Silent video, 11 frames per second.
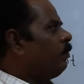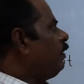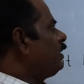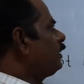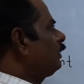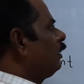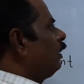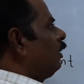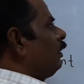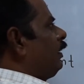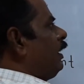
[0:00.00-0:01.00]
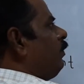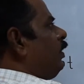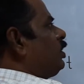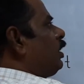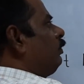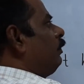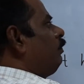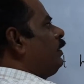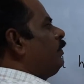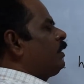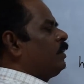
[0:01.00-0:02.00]
Measure the temperature of the
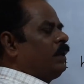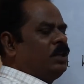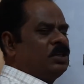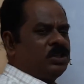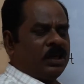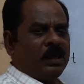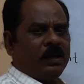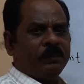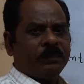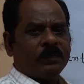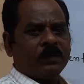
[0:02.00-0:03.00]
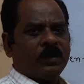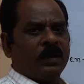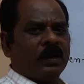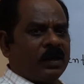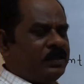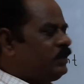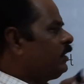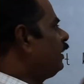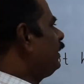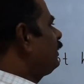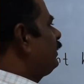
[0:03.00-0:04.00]
B beaker initially.
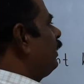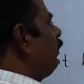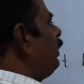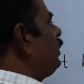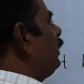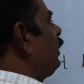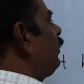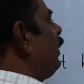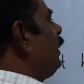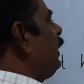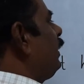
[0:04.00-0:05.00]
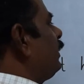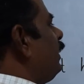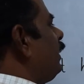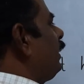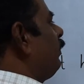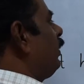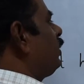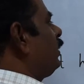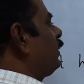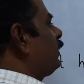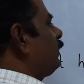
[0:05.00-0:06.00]
Considered its temperature at 20°C
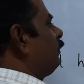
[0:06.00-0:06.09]
temperatures.